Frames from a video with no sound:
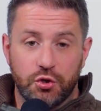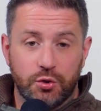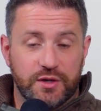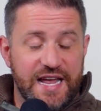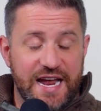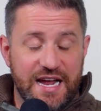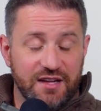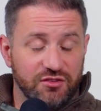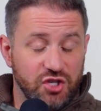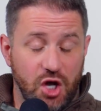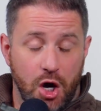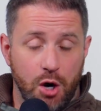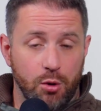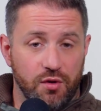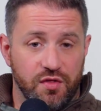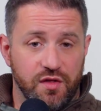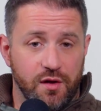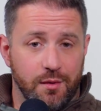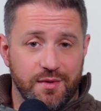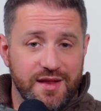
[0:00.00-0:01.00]
You can't tow
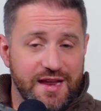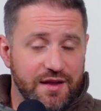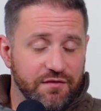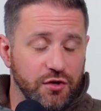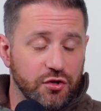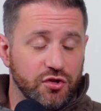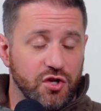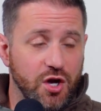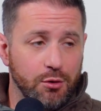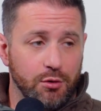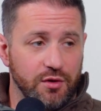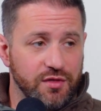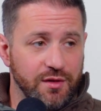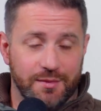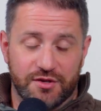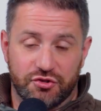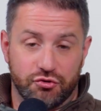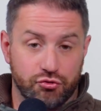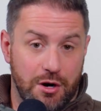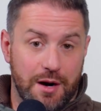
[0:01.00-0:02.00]
with them. If you tow with
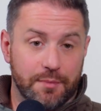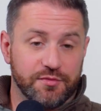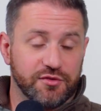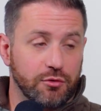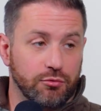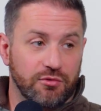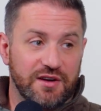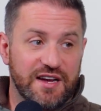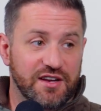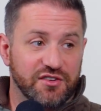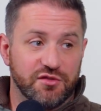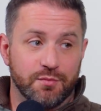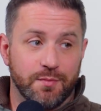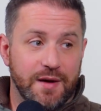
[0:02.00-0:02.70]
them, it drops the range